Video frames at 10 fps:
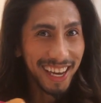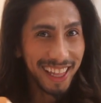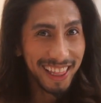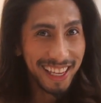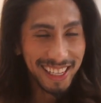
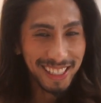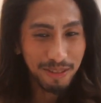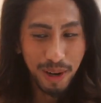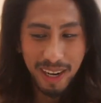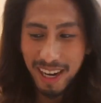and this
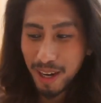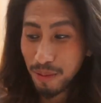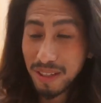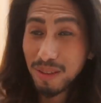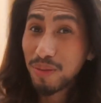one
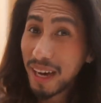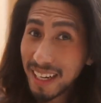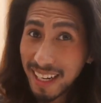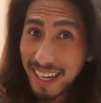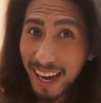now is
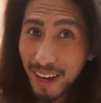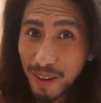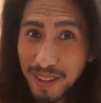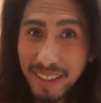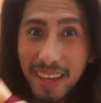finally
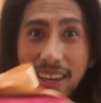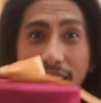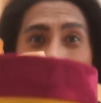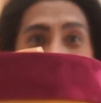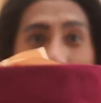out
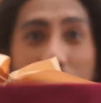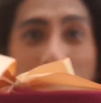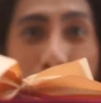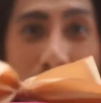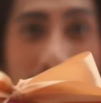so I'm gonna put